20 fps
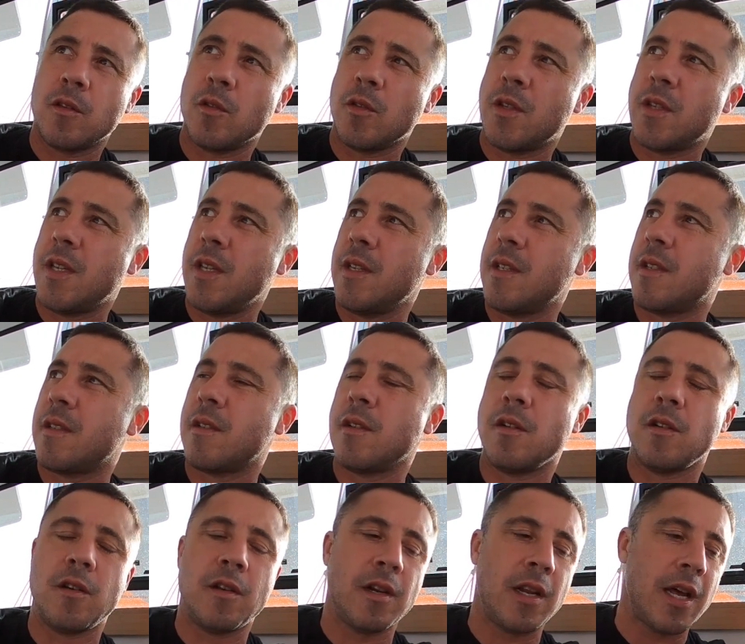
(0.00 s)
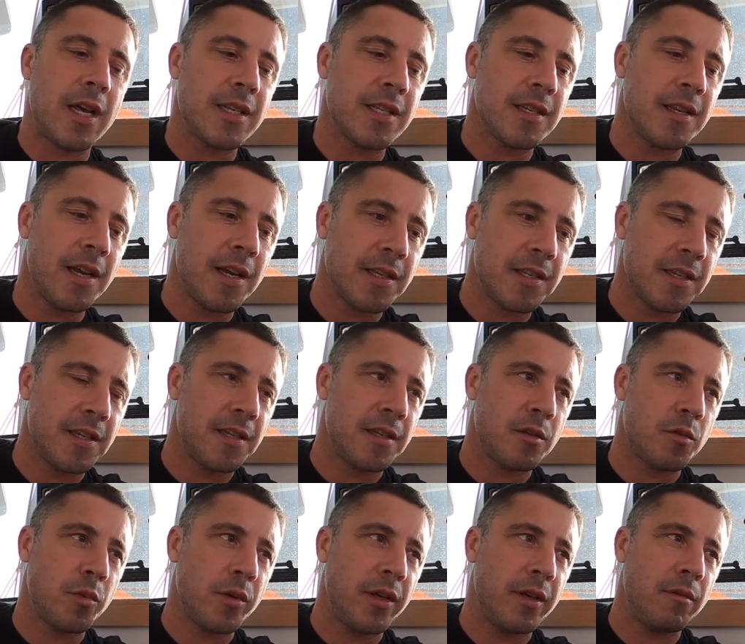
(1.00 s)
so since uh, last night,
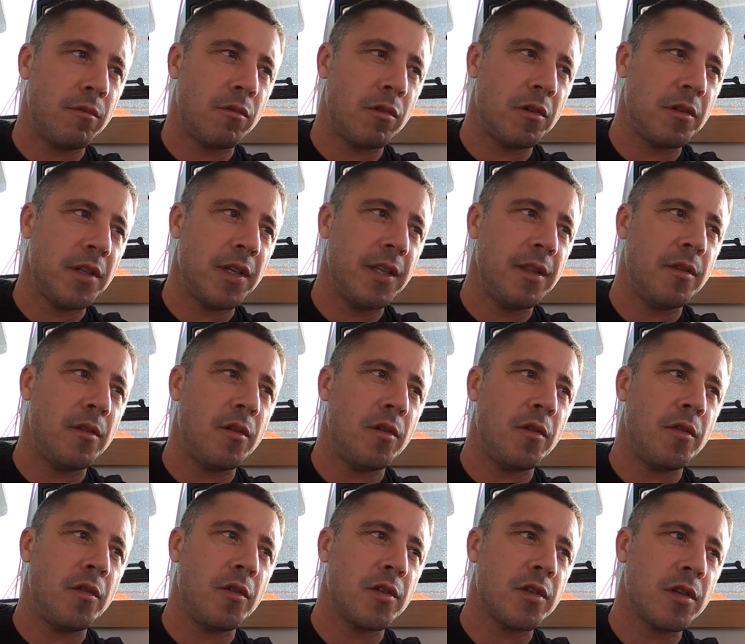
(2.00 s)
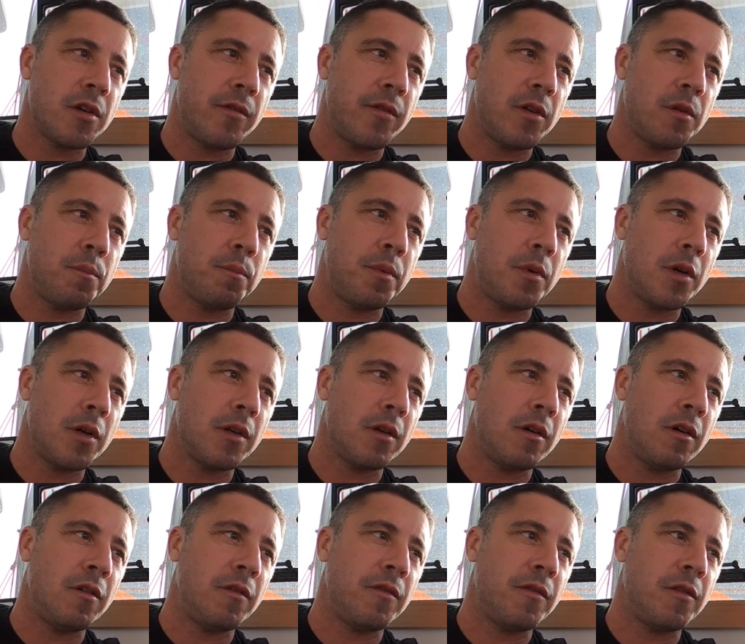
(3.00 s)
since we rounded the, the southern point
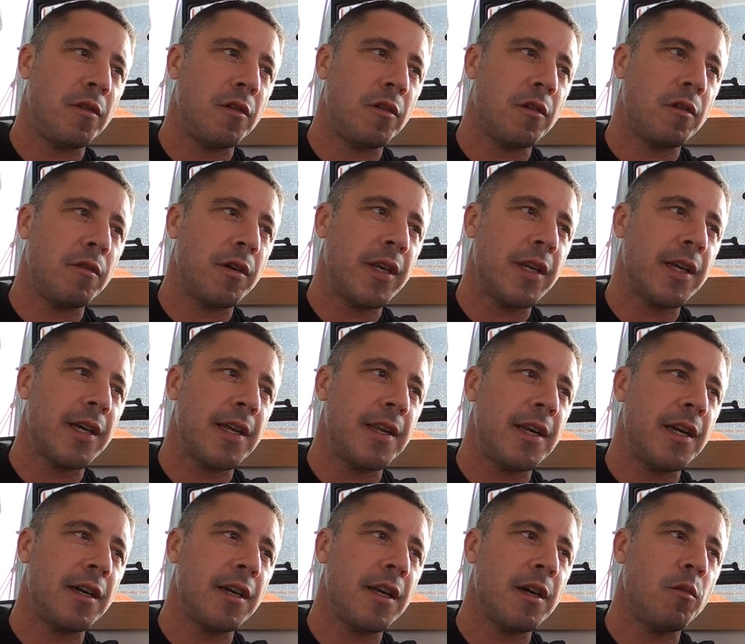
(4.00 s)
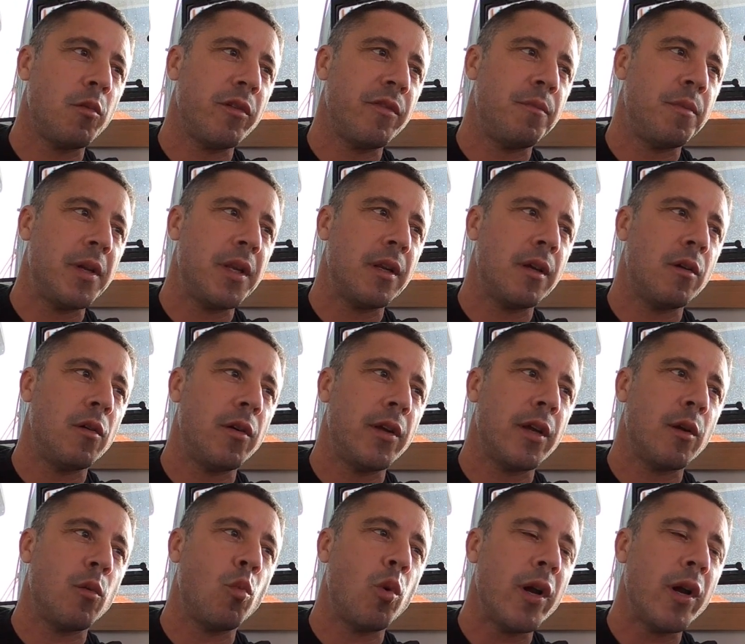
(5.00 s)
of uh, Gran Canaria, we've been going